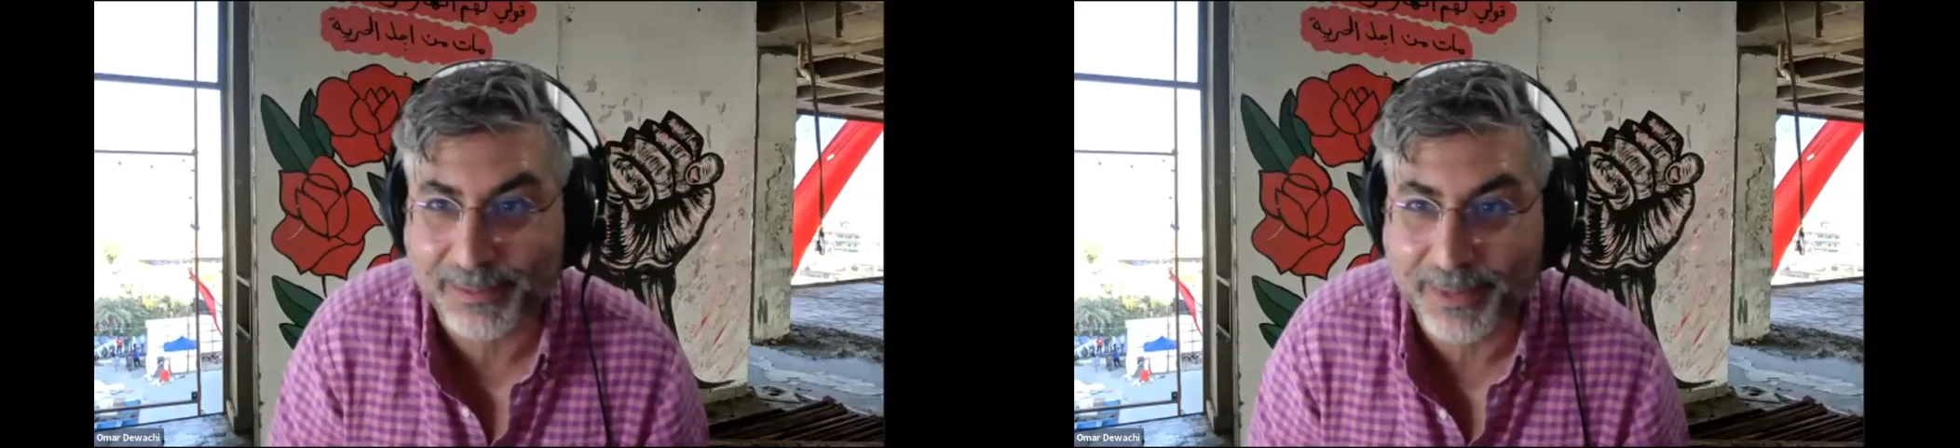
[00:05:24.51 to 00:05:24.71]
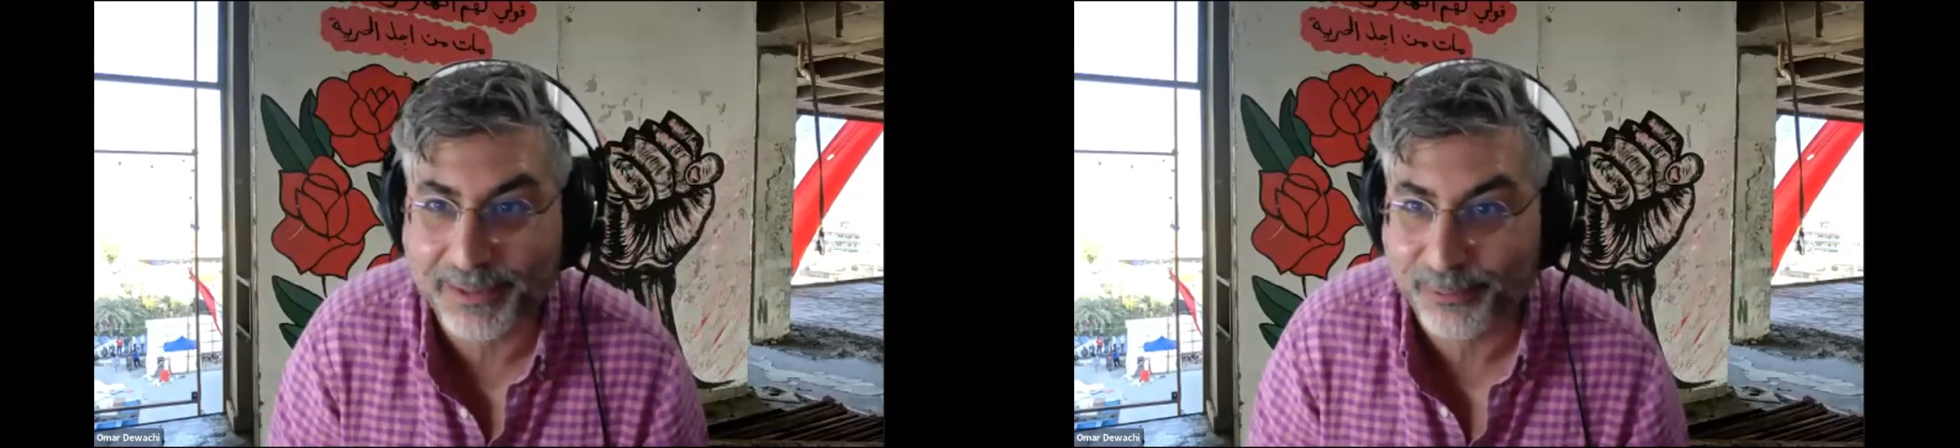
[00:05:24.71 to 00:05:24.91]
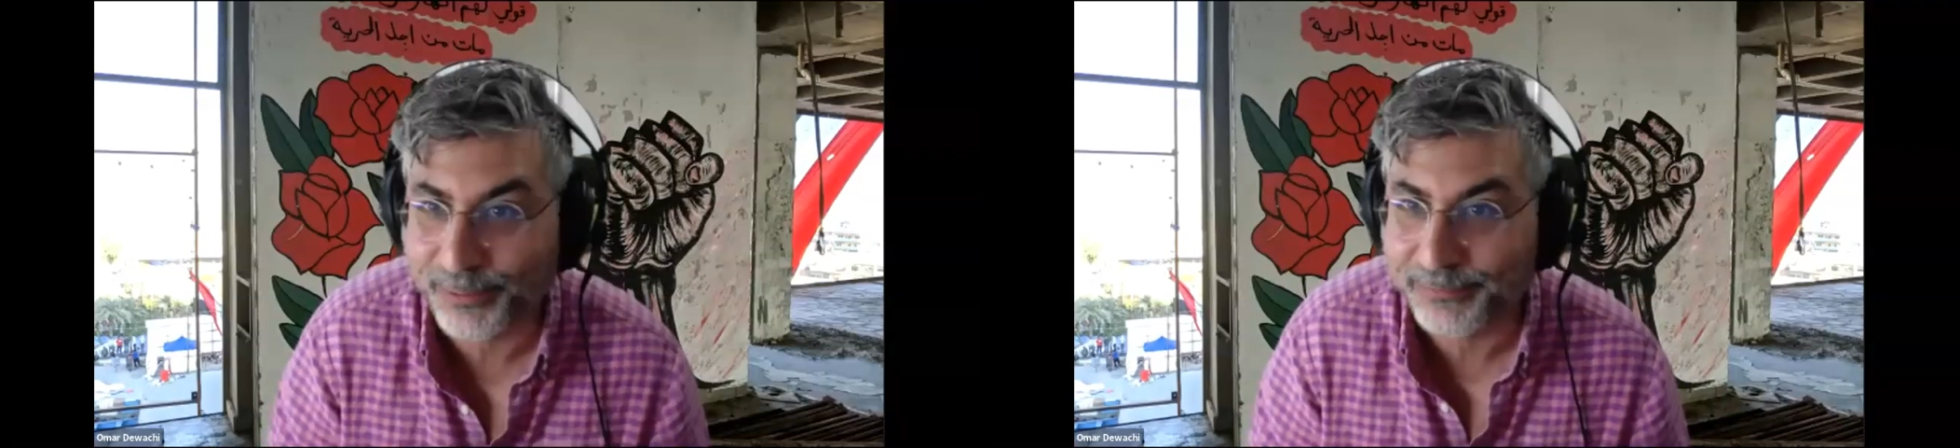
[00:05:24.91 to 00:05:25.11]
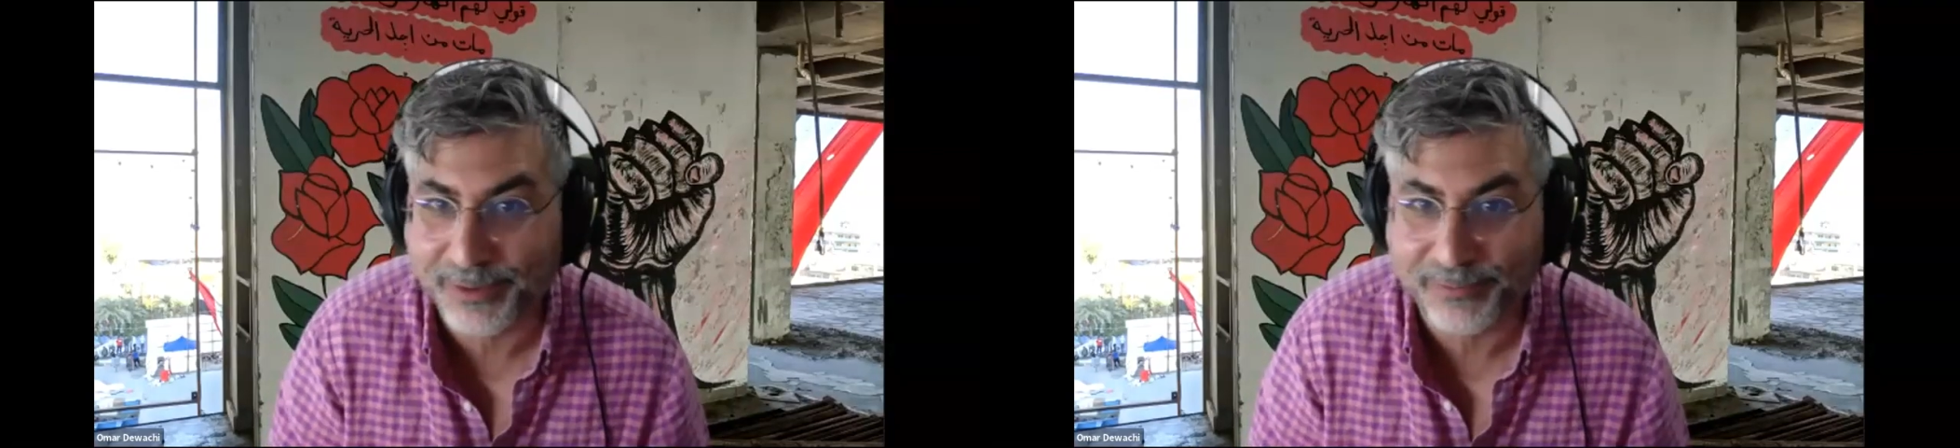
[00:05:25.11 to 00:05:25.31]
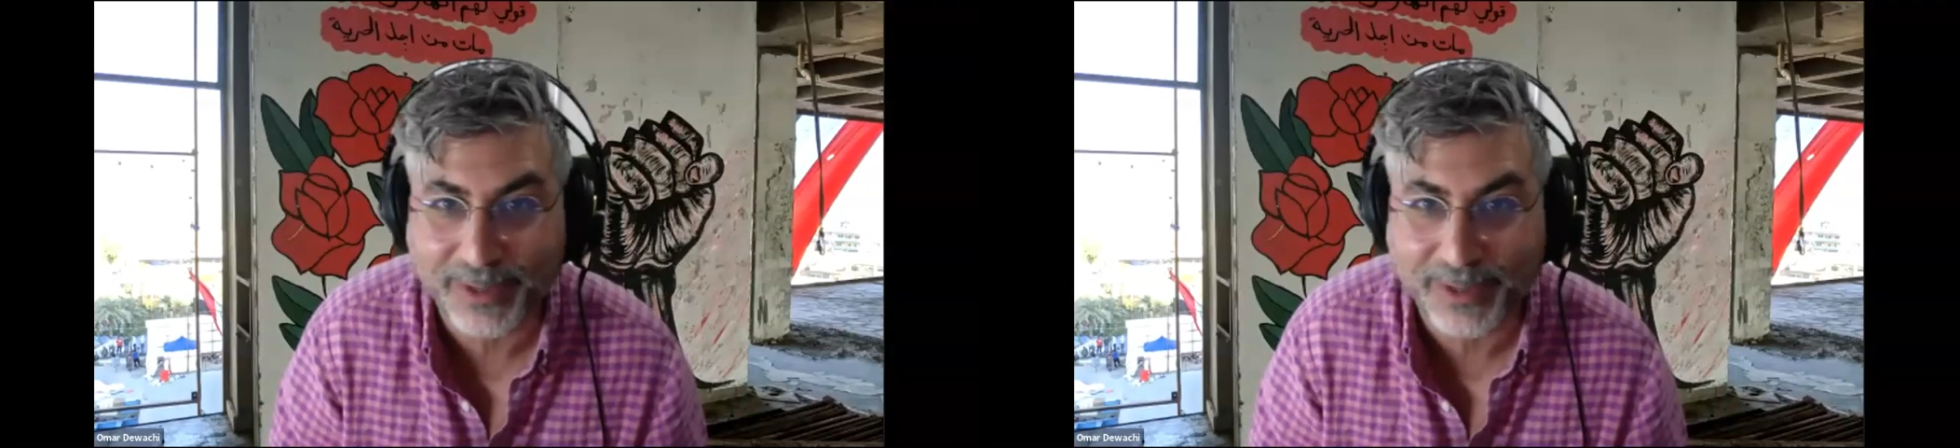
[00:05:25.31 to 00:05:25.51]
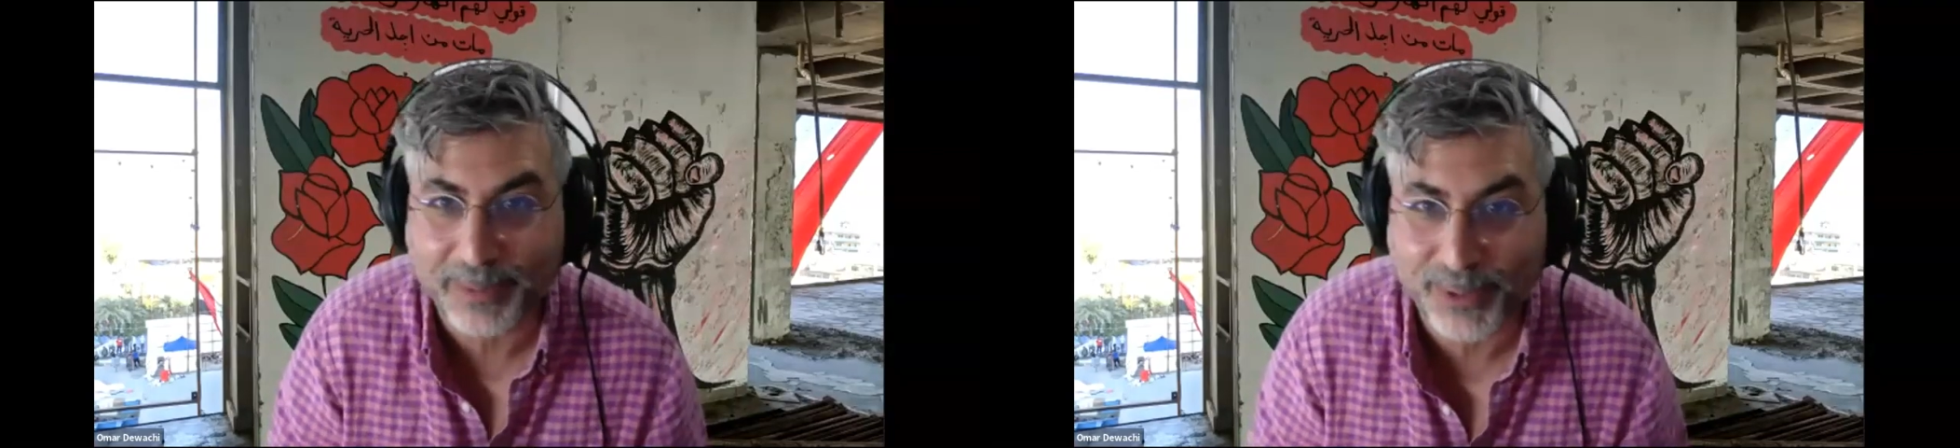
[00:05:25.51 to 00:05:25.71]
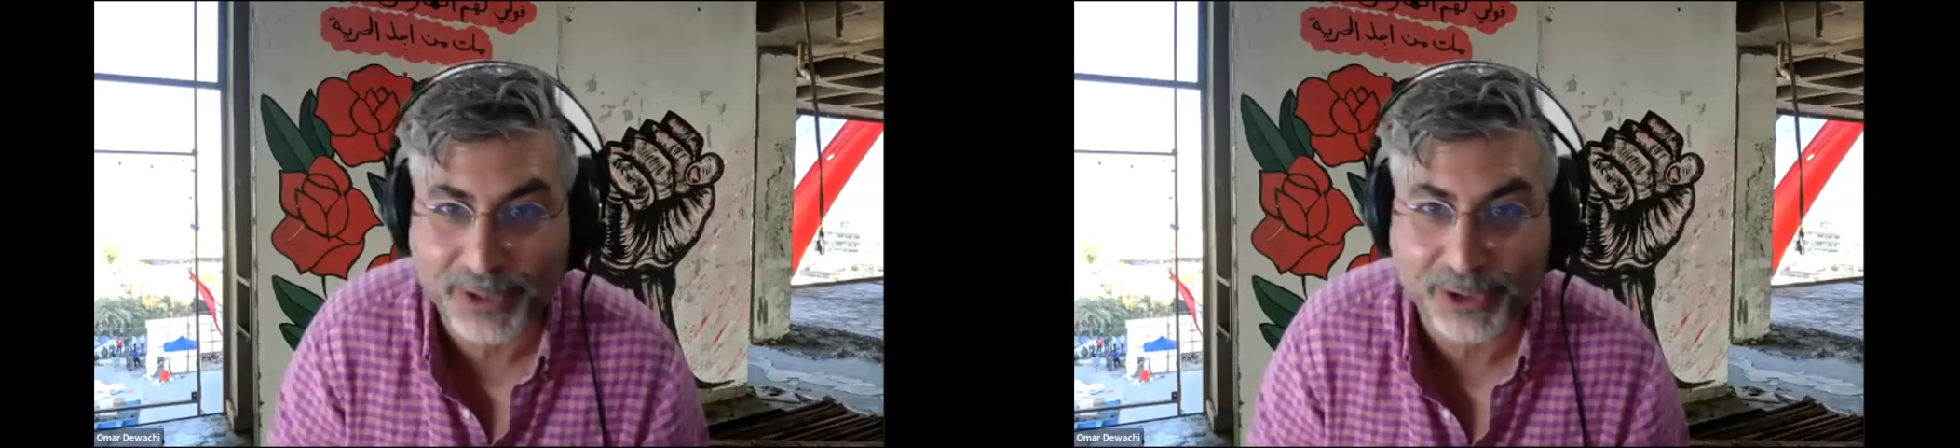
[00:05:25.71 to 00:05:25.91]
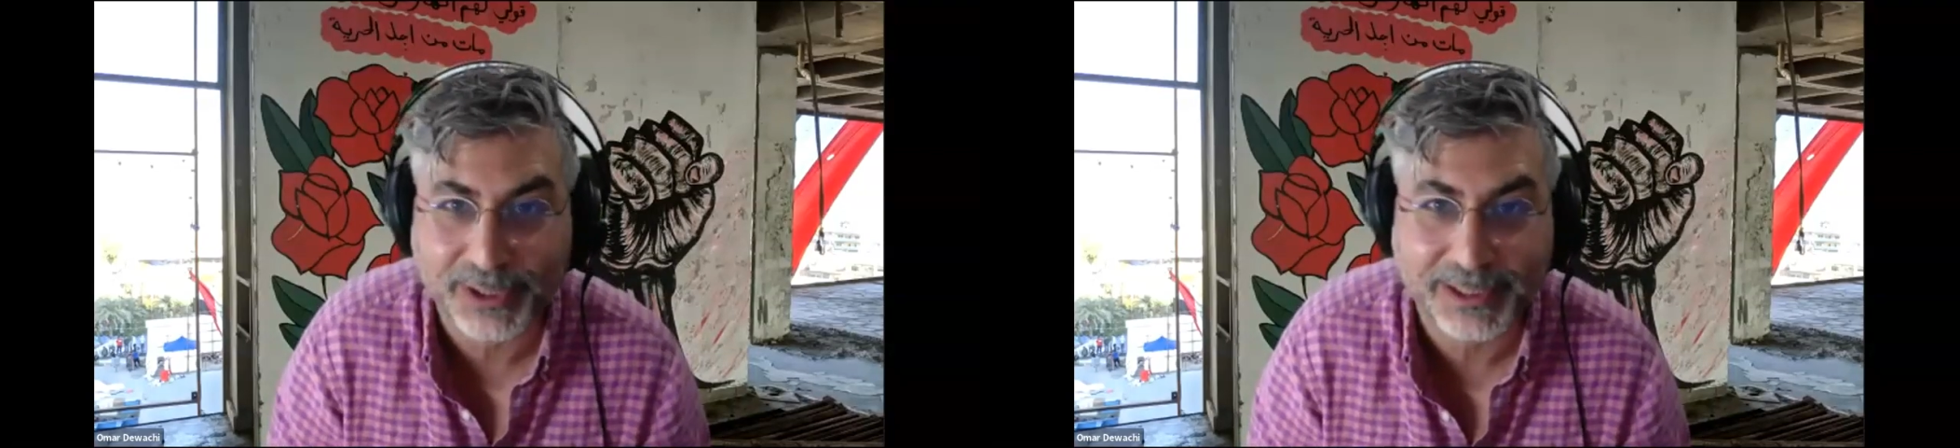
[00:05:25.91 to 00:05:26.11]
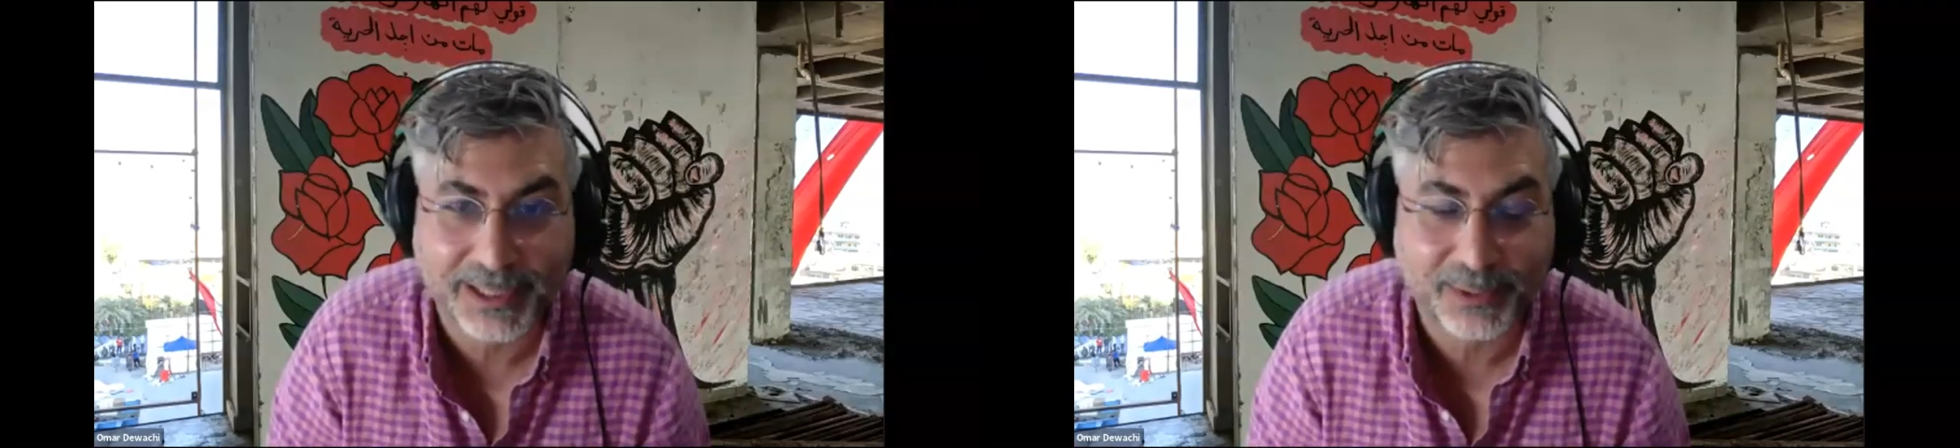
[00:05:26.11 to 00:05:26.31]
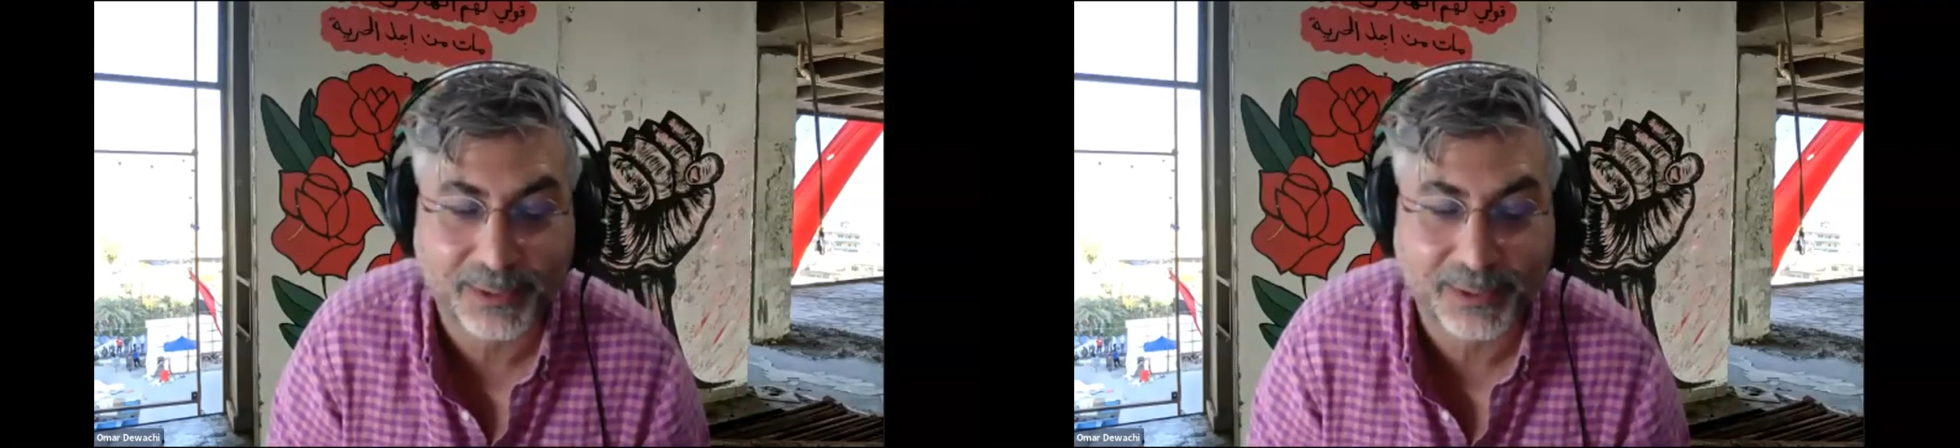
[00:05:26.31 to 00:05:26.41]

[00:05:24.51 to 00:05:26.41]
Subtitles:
month of preparation and